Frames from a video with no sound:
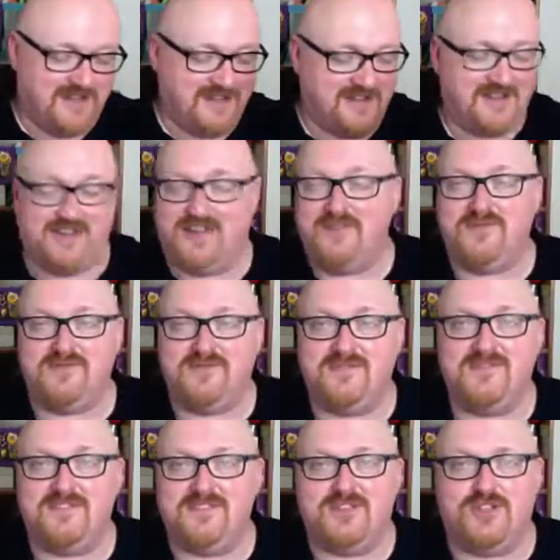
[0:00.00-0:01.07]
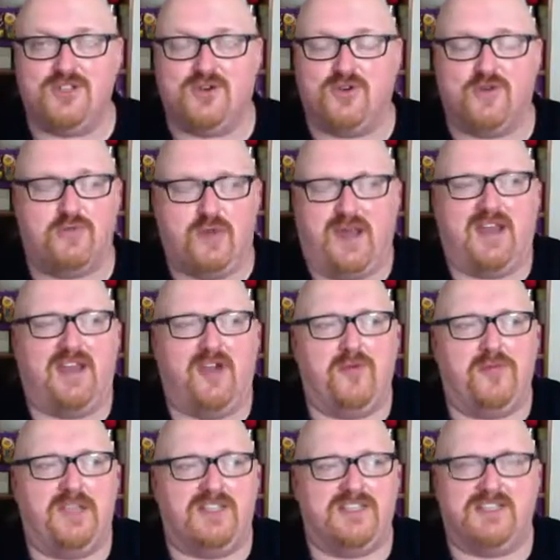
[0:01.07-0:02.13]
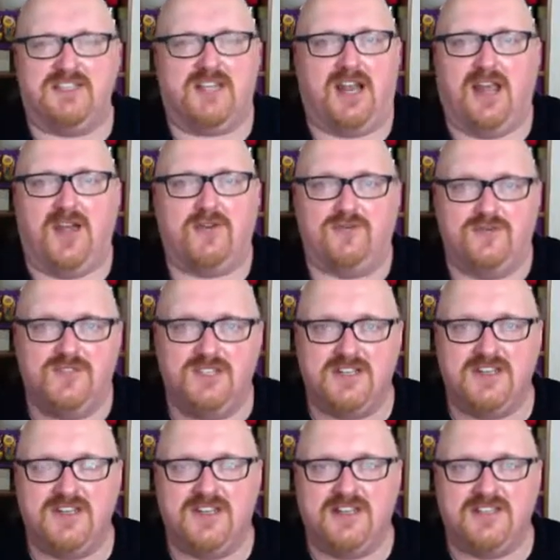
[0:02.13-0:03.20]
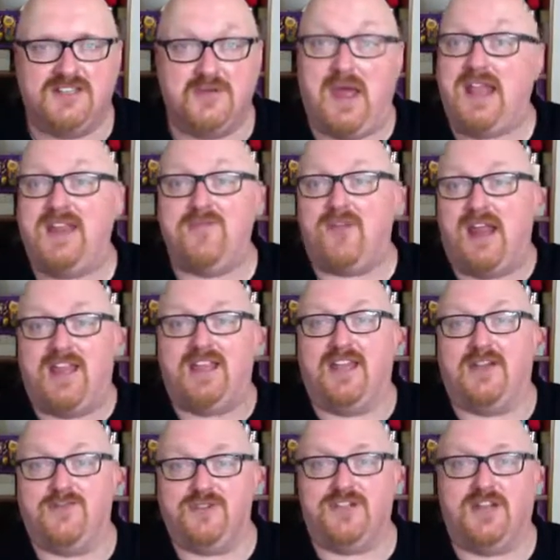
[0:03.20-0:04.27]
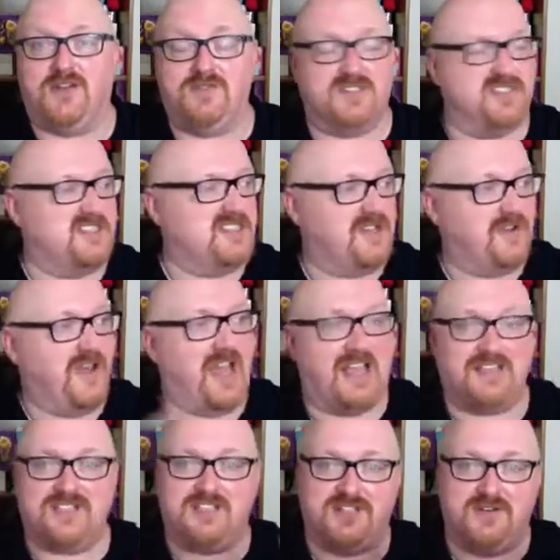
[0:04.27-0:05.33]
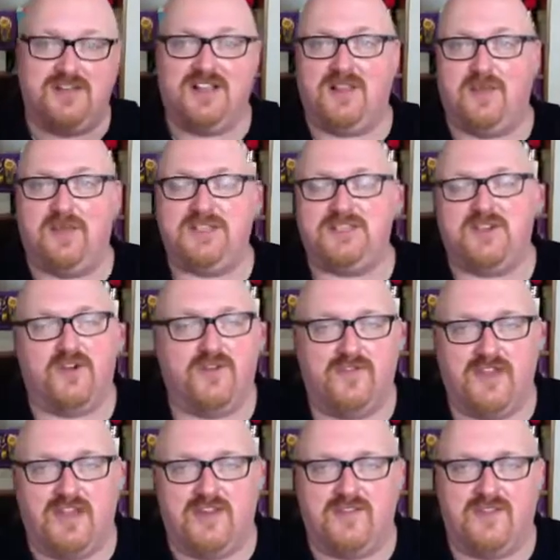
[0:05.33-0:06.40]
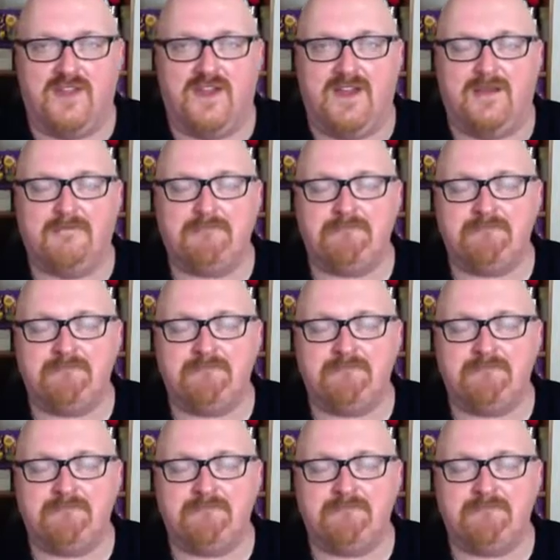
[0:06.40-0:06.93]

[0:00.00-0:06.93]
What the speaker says: you know, the door by no means is closed to any radio shows, and still get asked to do little bits of cover here and there.